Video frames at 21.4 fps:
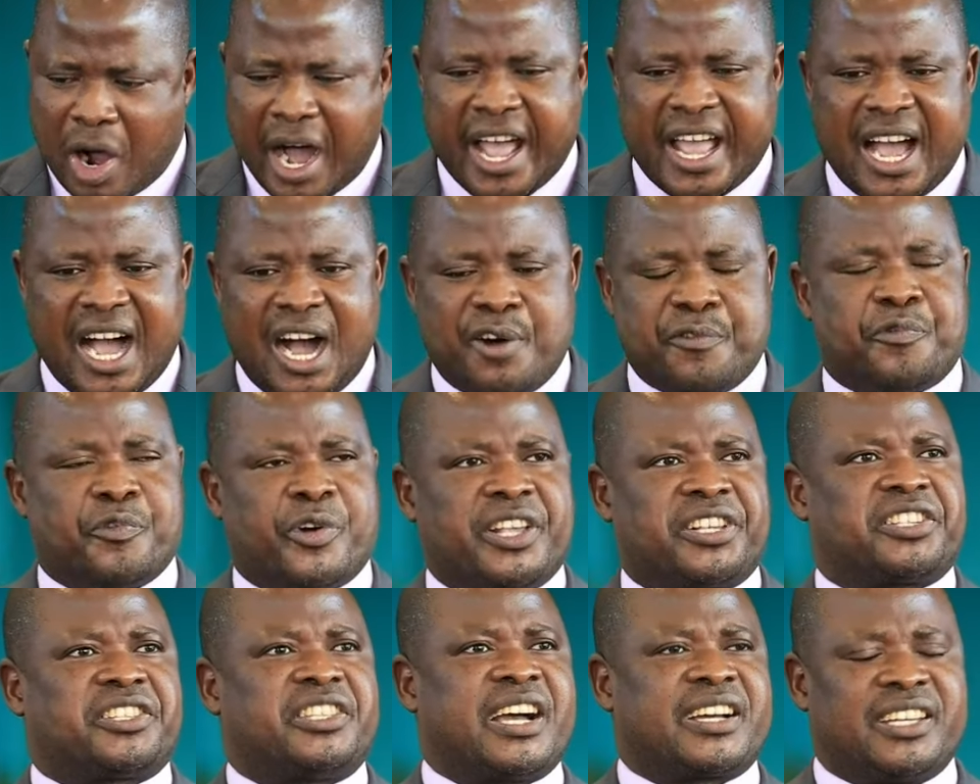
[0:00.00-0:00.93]
Why have
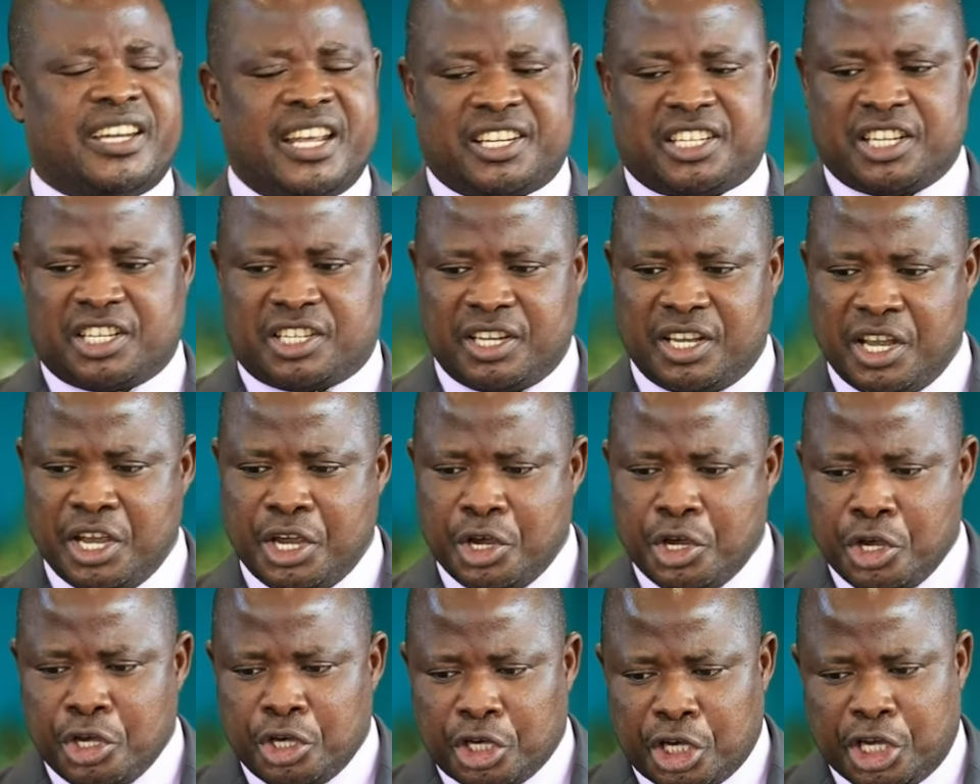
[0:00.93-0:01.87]
we stagnated?
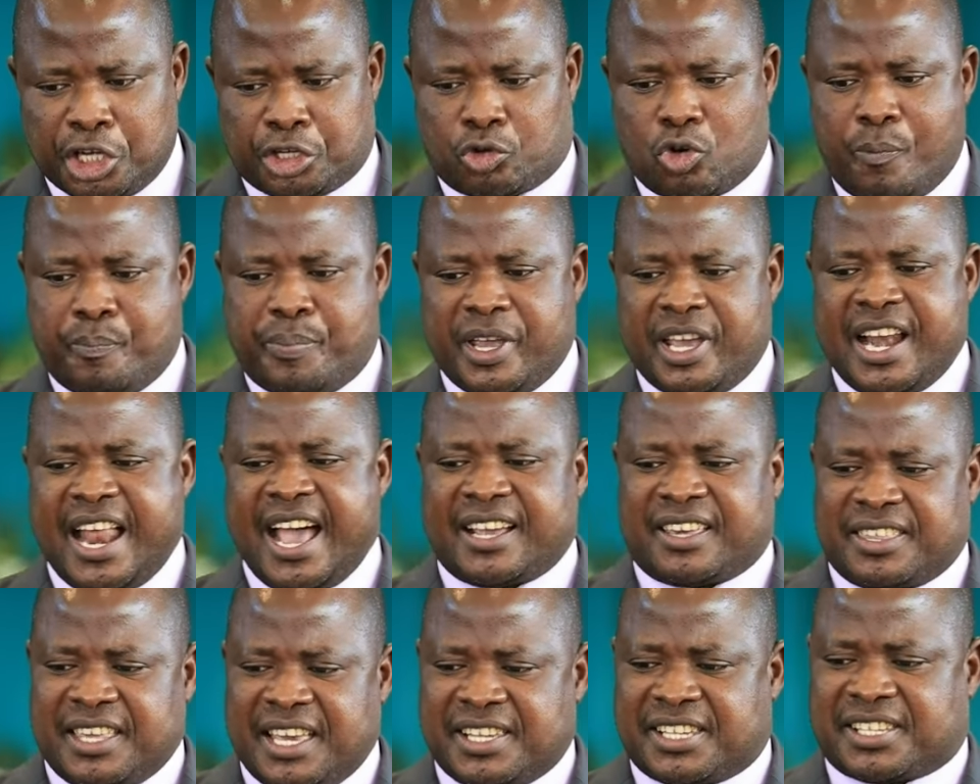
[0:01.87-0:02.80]
It could be
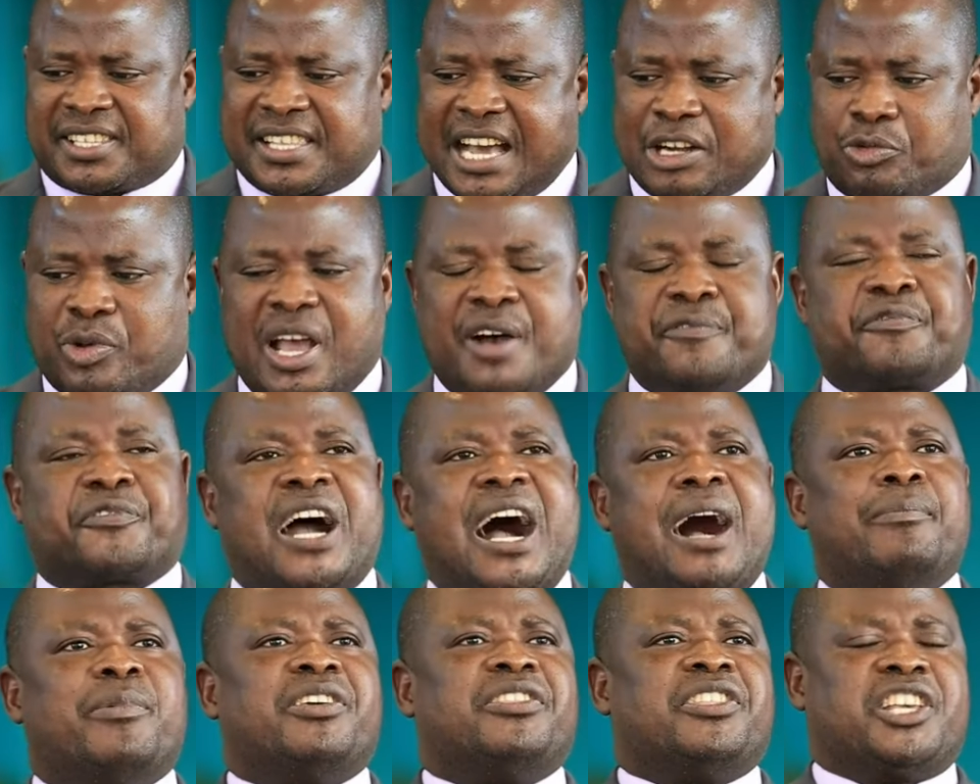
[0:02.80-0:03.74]
like this that we have
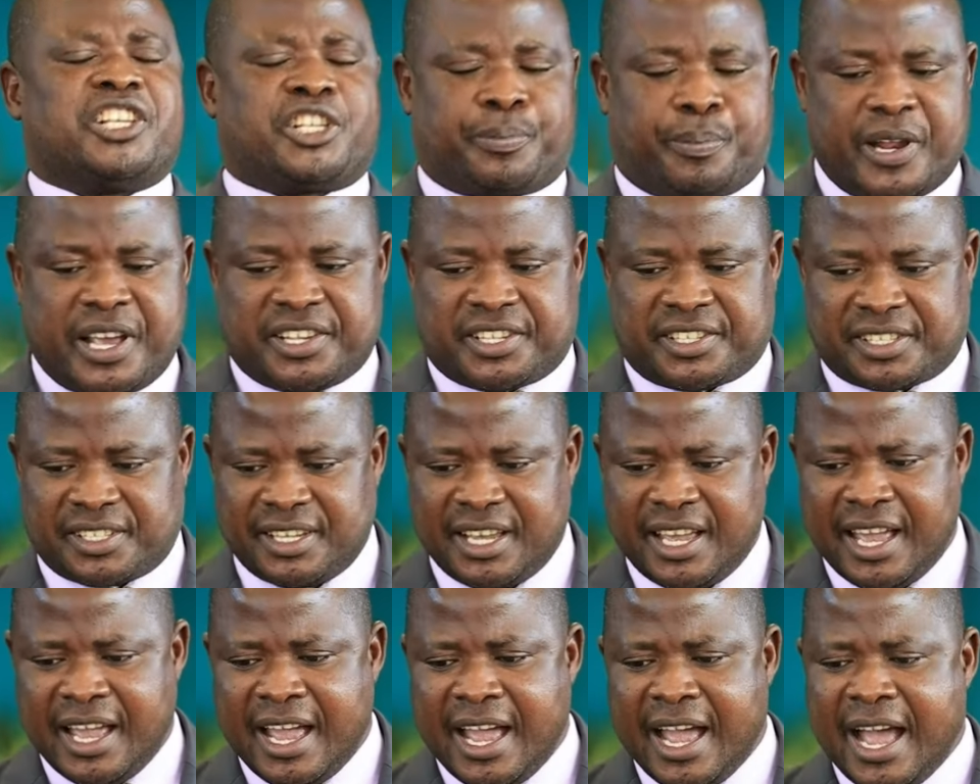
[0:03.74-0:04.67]
come in this
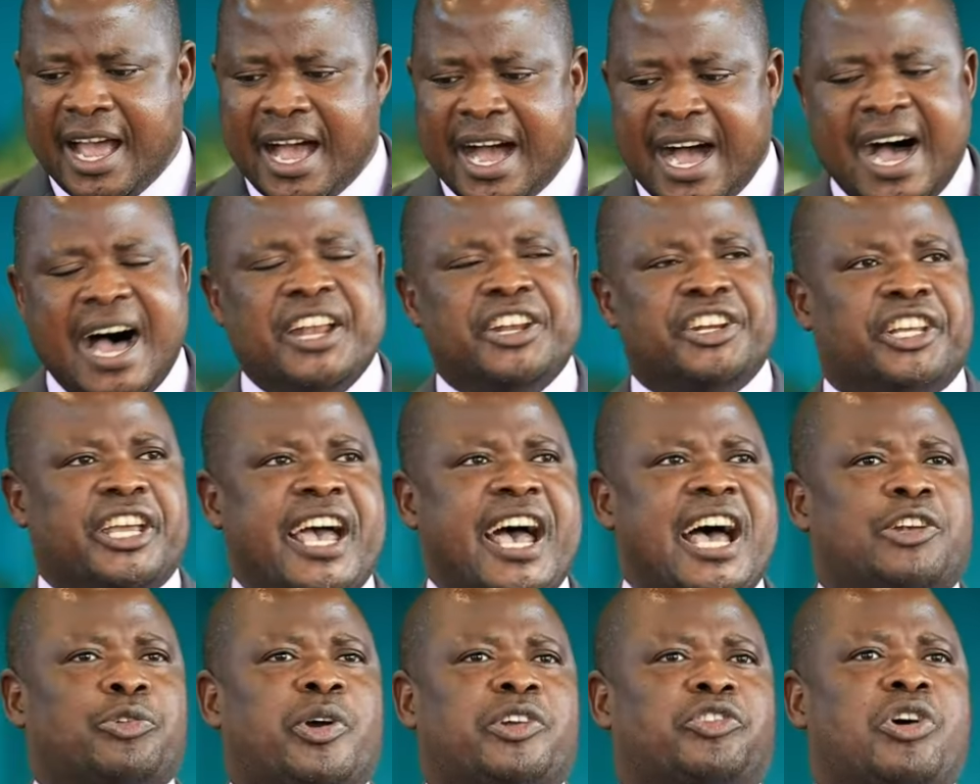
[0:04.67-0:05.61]
place, and
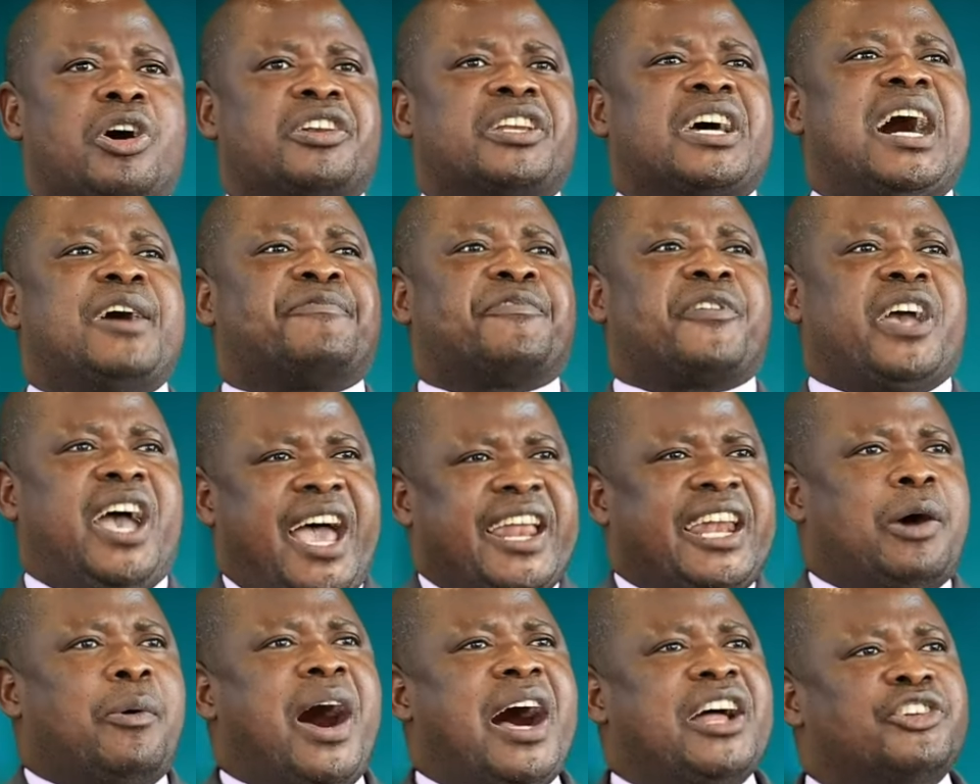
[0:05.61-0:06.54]
yet we don't have
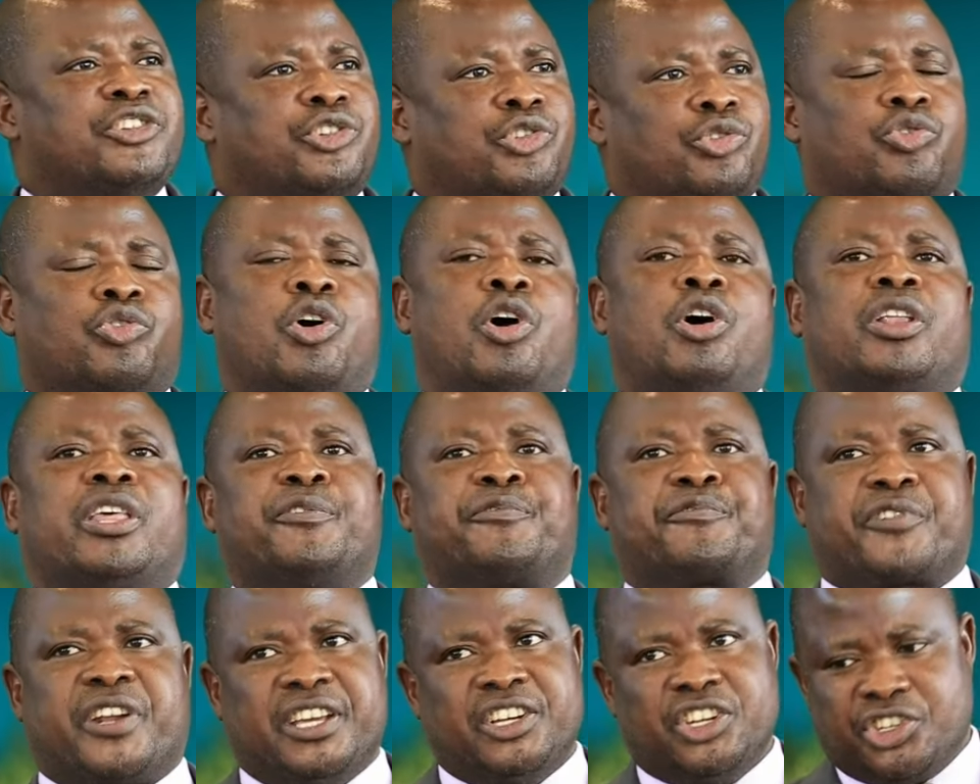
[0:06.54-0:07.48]
anyone to call
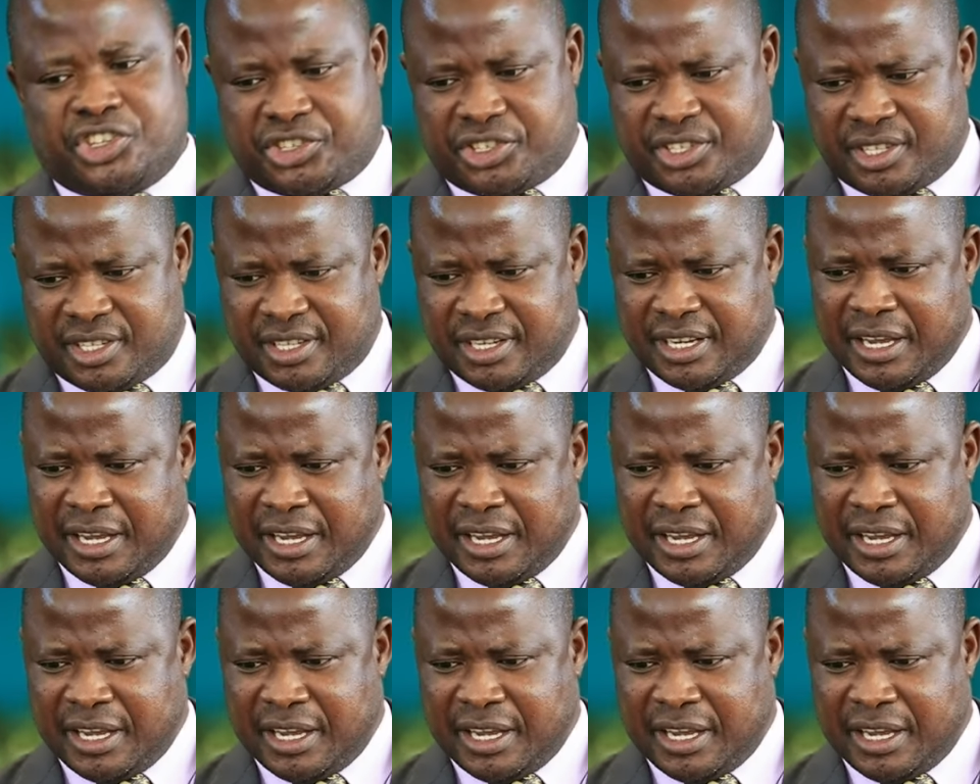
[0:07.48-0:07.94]
a friend.